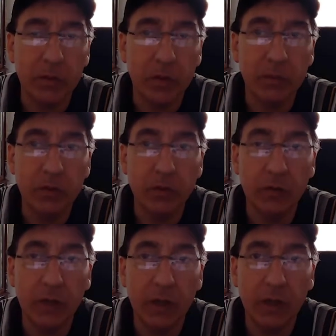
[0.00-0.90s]
Come to you
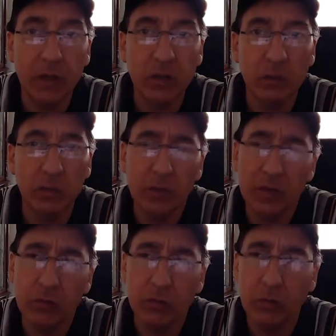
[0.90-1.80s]
today to
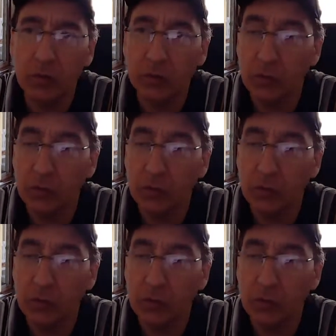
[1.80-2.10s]
introduce you